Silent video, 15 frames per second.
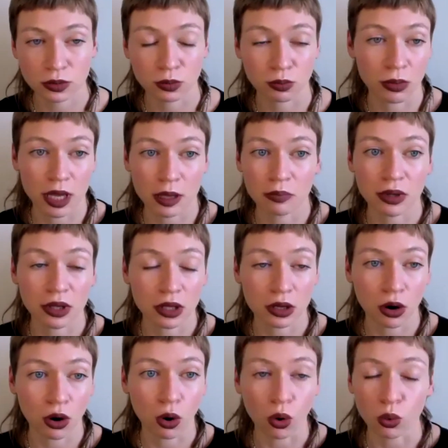maybe
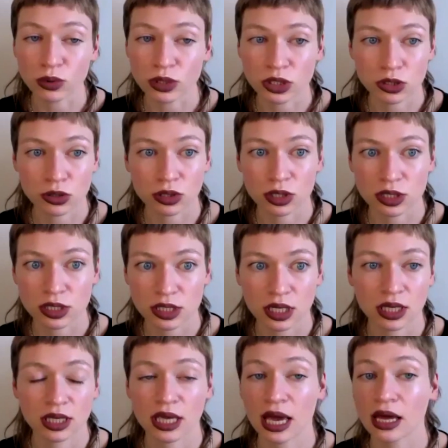all the students
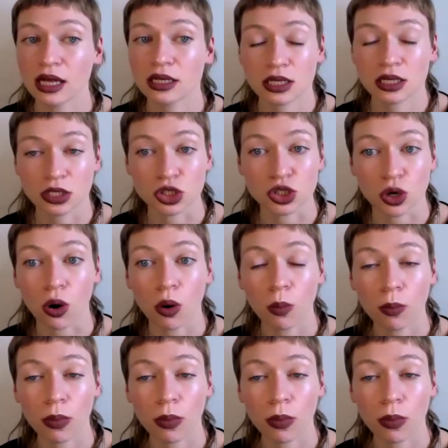get a job,